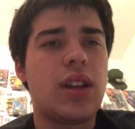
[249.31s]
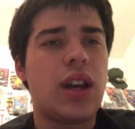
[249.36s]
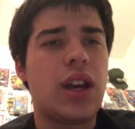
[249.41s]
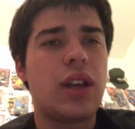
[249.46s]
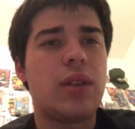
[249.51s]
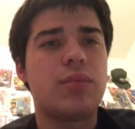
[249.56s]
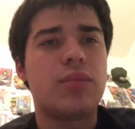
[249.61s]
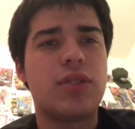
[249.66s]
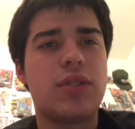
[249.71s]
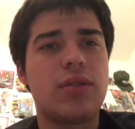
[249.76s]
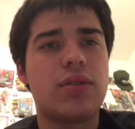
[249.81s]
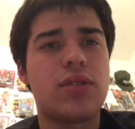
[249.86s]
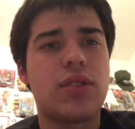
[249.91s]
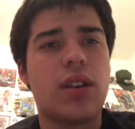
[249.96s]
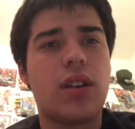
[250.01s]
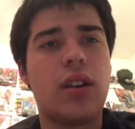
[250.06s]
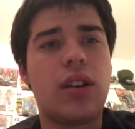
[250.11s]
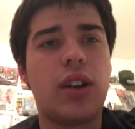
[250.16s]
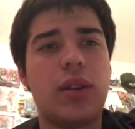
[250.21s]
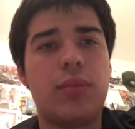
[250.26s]
I am so
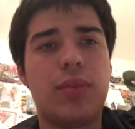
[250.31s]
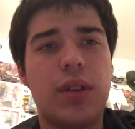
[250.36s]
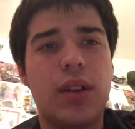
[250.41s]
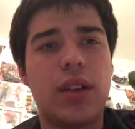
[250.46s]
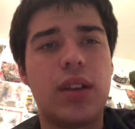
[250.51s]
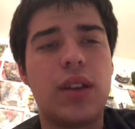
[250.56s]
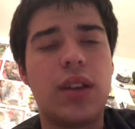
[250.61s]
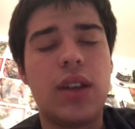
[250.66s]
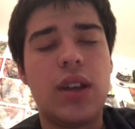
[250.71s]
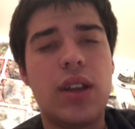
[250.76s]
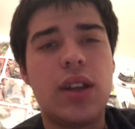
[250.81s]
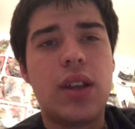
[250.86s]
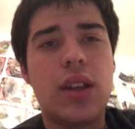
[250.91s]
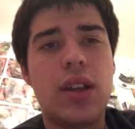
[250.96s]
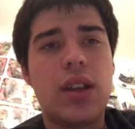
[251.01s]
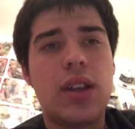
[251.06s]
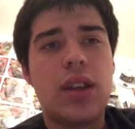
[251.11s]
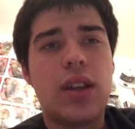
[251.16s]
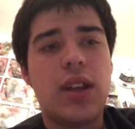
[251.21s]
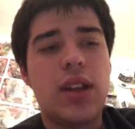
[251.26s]
sorry, but
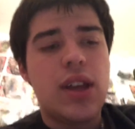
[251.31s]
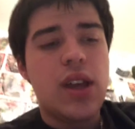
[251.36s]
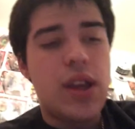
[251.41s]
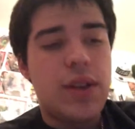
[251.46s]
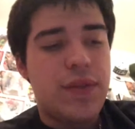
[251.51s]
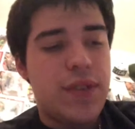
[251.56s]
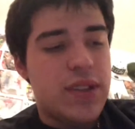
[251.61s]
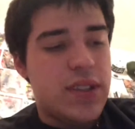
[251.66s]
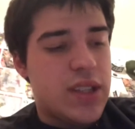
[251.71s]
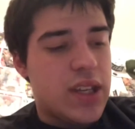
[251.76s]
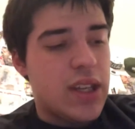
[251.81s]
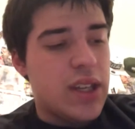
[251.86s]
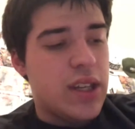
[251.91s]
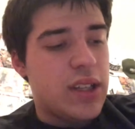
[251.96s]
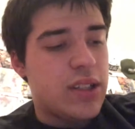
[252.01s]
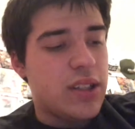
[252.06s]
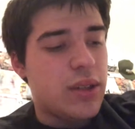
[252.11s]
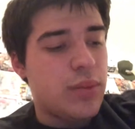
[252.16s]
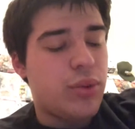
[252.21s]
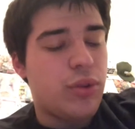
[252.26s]
if it's
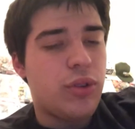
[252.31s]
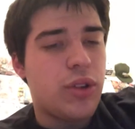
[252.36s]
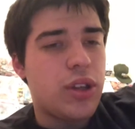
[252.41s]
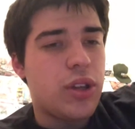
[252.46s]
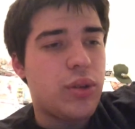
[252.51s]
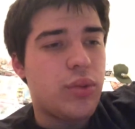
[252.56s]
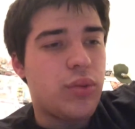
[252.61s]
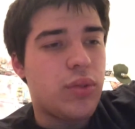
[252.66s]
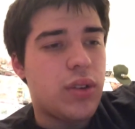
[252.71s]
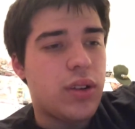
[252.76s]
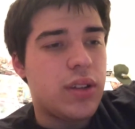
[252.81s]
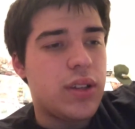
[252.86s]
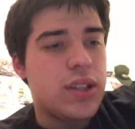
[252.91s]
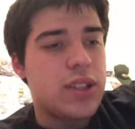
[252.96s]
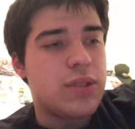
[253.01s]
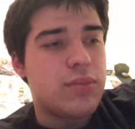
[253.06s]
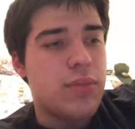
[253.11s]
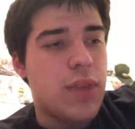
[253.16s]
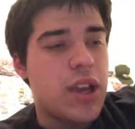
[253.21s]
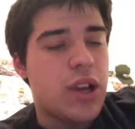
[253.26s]
getting to the point where
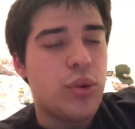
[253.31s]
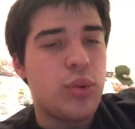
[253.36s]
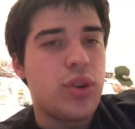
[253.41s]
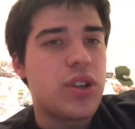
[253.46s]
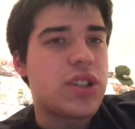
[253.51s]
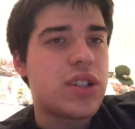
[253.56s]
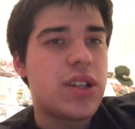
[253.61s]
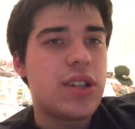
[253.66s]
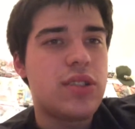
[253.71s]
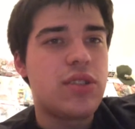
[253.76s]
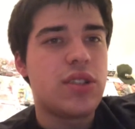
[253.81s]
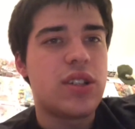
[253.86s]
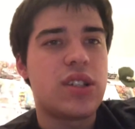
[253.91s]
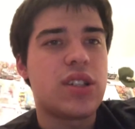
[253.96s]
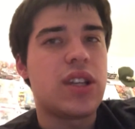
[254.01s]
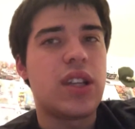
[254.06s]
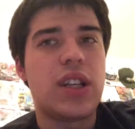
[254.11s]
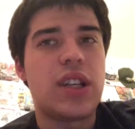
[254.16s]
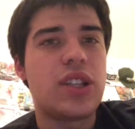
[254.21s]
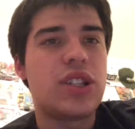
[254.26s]
these make a wish kids are
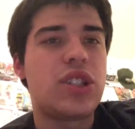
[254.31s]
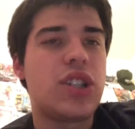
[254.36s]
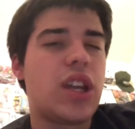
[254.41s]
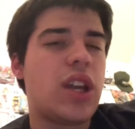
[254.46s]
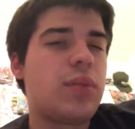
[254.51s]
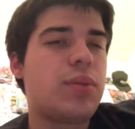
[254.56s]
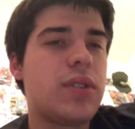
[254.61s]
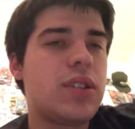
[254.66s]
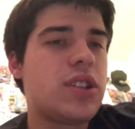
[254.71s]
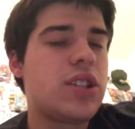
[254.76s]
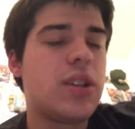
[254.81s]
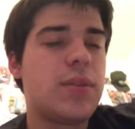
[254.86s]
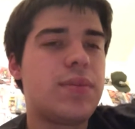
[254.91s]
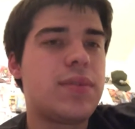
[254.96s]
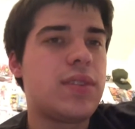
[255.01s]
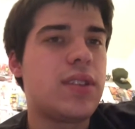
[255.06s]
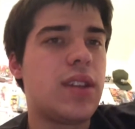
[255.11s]
just getting championships,